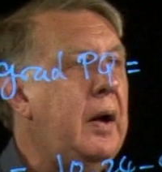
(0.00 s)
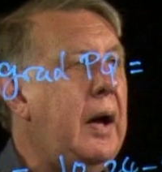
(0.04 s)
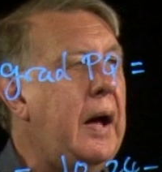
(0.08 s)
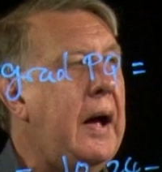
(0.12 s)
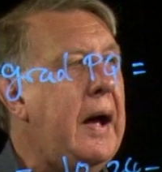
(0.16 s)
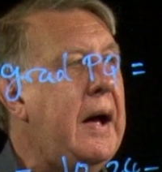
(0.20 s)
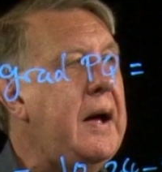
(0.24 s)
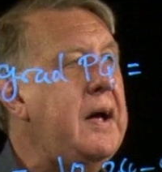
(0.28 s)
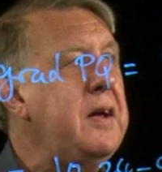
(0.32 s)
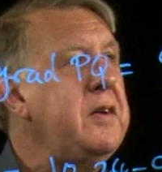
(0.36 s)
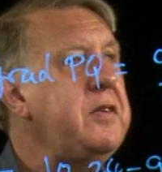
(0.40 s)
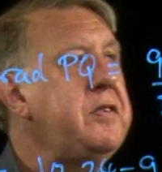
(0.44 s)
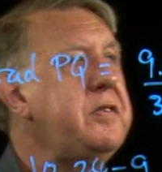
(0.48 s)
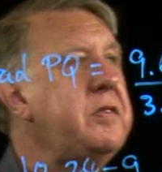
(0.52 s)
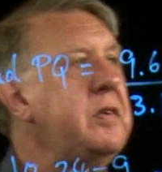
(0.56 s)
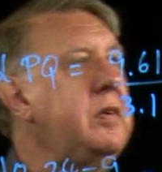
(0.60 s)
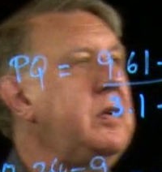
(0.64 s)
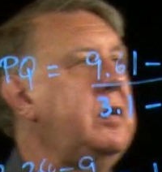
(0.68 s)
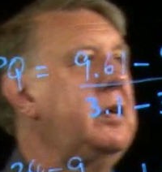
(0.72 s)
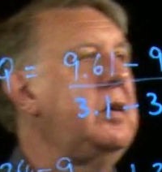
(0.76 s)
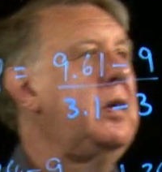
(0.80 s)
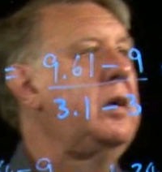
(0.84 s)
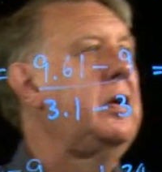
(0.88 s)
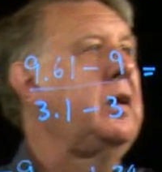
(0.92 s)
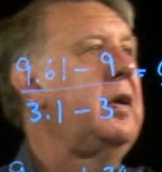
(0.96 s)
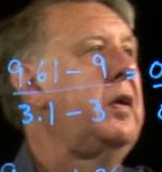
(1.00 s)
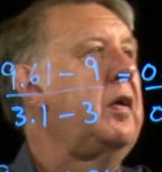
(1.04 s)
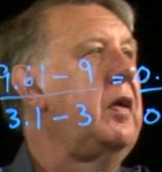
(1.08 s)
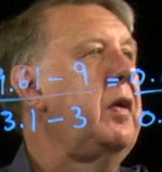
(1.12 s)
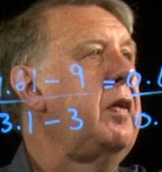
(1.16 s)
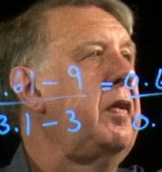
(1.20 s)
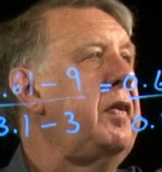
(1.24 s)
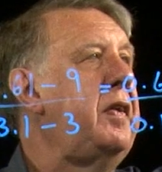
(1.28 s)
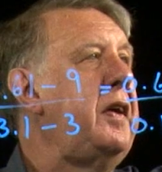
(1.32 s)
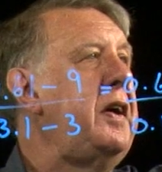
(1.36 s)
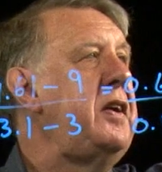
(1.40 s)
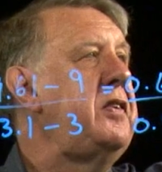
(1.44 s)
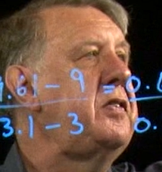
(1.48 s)
As
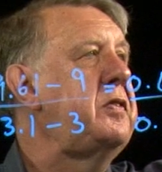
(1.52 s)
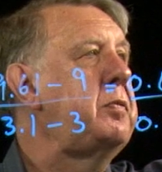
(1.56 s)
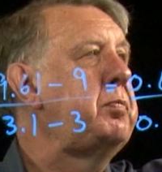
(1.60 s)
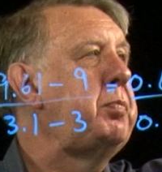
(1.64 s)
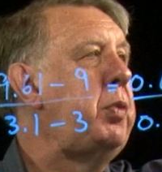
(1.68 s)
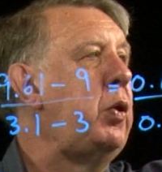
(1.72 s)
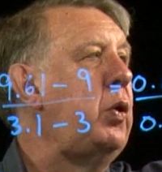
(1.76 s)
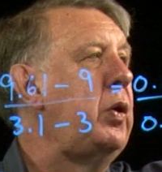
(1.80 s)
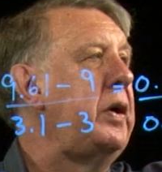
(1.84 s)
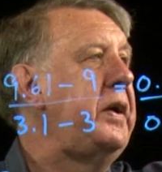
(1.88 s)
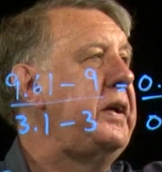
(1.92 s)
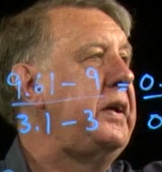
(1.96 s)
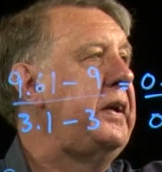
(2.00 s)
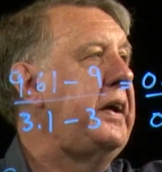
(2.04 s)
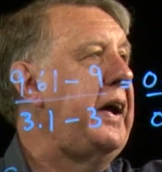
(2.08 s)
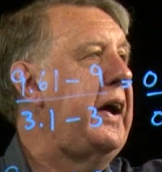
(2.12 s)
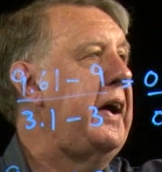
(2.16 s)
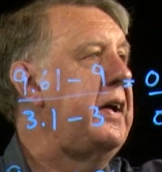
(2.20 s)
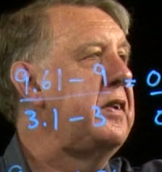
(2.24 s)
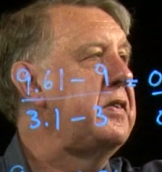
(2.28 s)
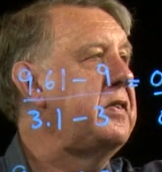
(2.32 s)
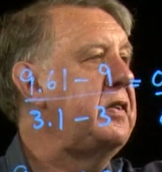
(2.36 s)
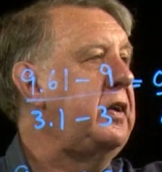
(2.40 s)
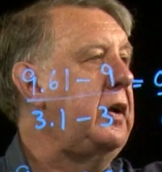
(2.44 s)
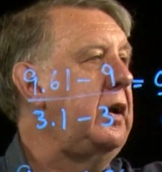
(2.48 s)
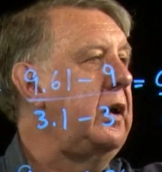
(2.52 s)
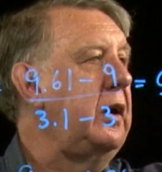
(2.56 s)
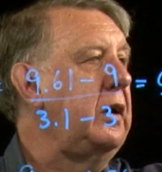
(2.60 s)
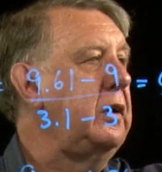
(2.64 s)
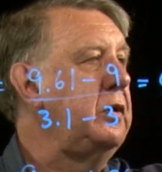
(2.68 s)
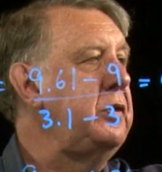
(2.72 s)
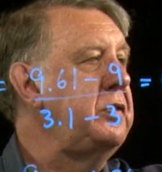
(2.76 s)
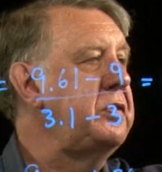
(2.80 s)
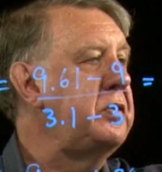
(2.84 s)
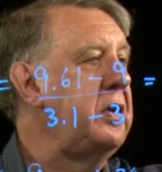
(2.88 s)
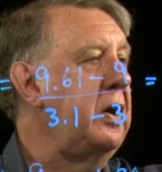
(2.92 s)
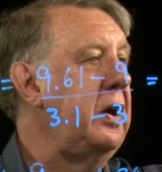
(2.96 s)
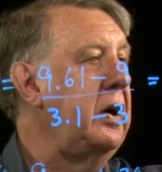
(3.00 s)
this point gets
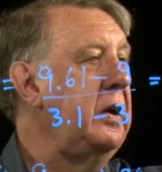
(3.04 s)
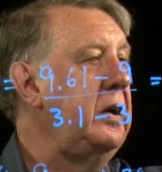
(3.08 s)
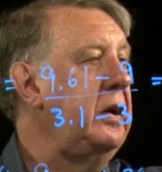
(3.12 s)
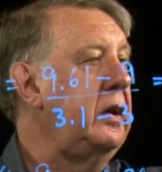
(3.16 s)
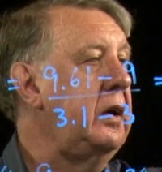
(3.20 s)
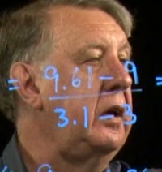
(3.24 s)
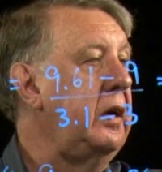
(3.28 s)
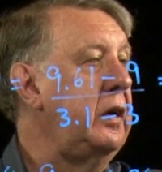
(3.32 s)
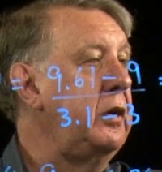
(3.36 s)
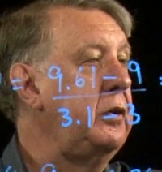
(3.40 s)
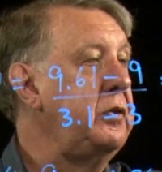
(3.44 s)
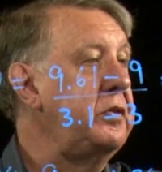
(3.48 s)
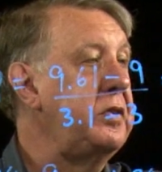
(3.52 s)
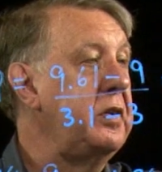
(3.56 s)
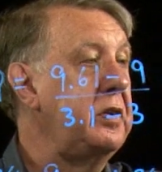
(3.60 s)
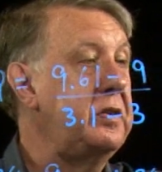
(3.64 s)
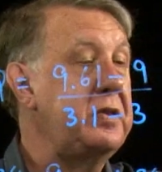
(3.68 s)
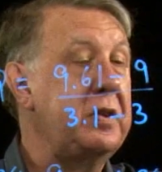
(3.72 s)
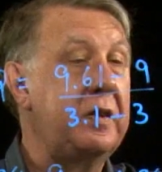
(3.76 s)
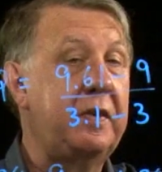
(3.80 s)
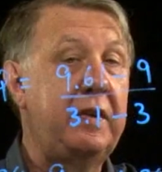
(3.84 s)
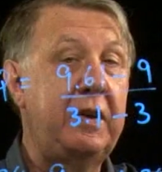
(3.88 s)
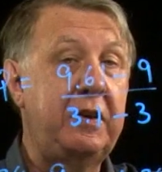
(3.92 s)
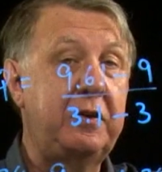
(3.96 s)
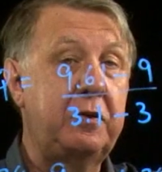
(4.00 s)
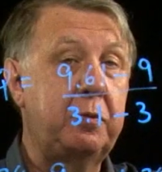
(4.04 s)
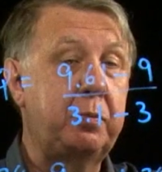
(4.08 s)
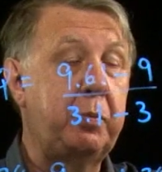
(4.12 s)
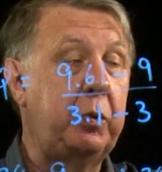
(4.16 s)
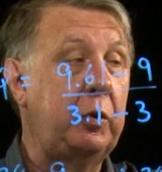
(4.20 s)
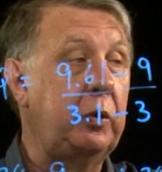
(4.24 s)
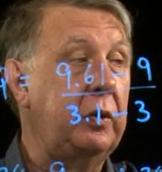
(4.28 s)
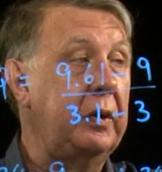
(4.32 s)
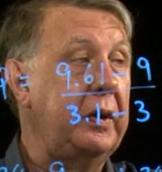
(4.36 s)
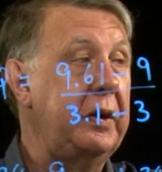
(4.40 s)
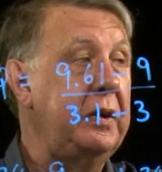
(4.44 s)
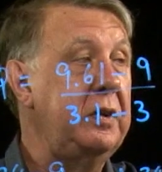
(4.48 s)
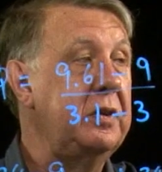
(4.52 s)
closer and closer to this
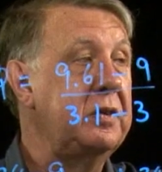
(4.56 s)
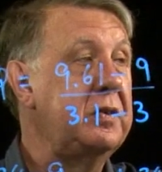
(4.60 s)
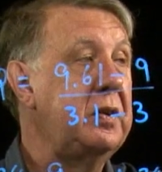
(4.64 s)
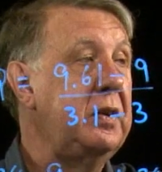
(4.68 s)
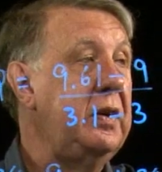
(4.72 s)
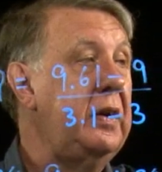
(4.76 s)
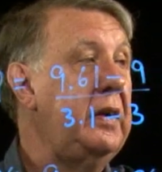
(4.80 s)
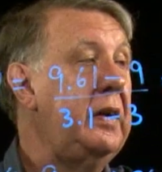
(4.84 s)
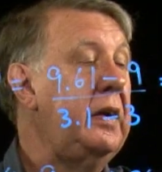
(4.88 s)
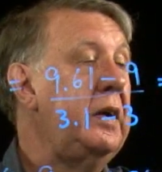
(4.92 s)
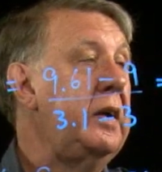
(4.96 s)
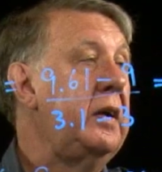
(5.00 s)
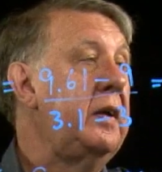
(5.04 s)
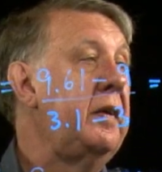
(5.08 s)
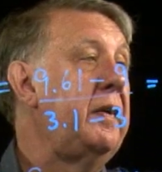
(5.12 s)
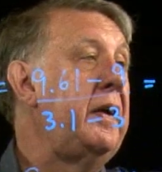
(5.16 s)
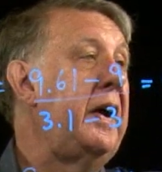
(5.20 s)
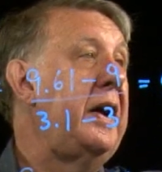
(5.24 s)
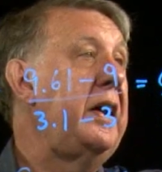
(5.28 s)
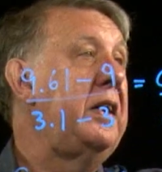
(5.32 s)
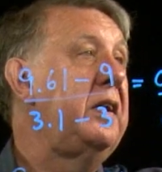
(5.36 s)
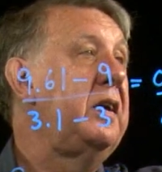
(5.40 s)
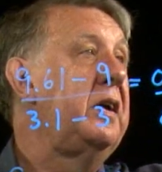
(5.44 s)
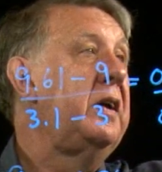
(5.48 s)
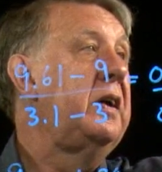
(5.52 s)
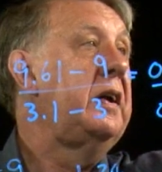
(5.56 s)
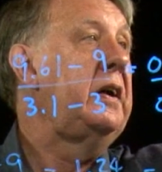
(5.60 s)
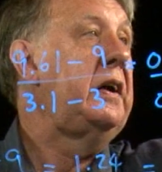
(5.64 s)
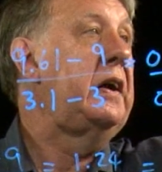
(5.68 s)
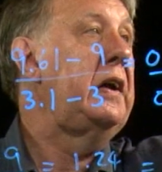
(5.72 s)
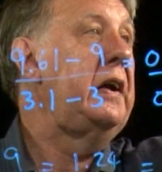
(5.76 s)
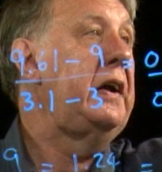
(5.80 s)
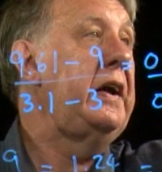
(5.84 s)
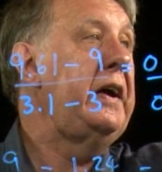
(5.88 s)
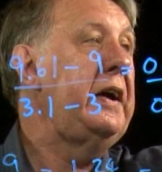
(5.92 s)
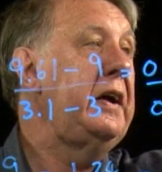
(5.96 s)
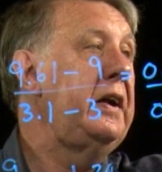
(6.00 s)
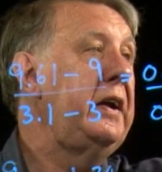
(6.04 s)
point, then
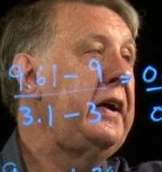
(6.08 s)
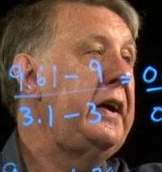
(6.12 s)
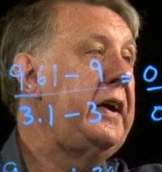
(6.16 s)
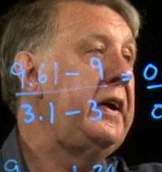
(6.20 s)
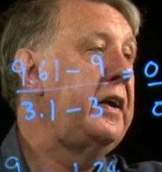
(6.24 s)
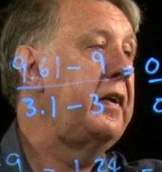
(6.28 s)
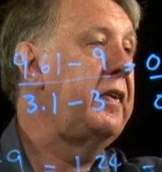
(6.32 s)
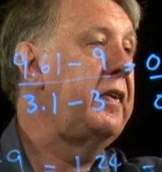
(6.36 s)
clearly